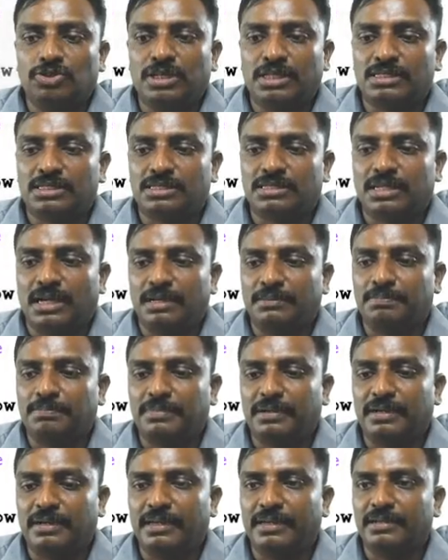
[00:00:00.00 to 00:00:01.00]
just type
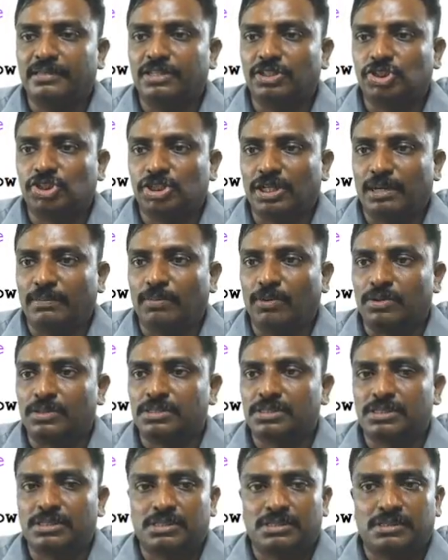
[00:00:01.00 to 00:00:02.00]
clear in the chat
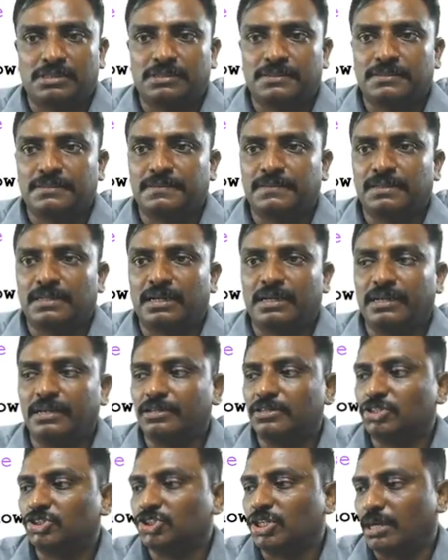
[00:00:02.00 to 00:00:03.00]
box. Clear
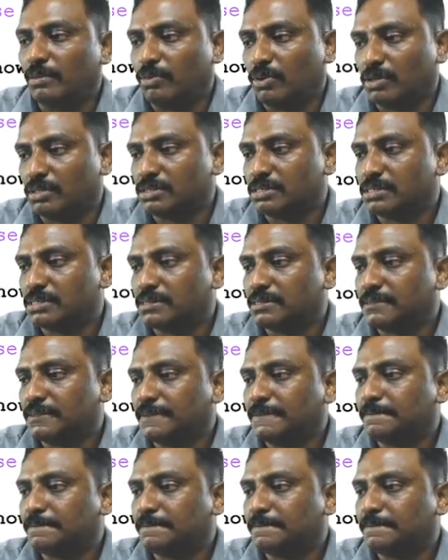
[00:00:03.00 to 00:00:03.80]
in the chat box.